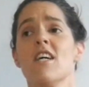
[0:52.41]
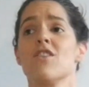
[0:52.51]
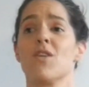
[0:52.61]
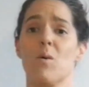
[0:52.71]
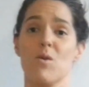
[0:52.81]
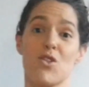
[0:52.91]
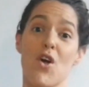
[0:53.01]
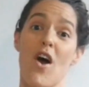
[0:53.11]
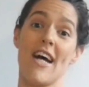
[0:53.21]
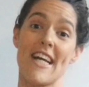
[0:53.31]
So I'll
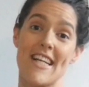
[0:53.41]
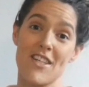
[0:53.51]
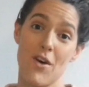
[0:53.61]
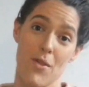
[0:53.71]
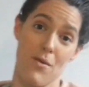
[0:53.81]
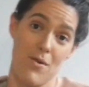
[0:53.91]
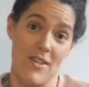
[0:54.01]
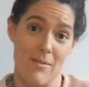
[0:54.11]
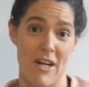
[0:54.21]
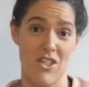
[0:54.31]
try and go through it
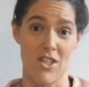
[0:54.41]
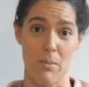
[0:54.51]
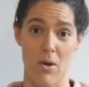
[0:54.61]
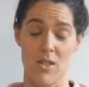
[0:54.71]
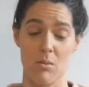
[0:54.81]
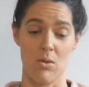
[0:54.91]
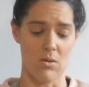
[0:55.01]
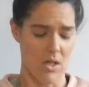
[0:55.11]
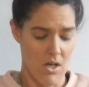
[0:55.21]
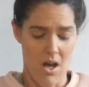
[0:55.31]
as much as possible.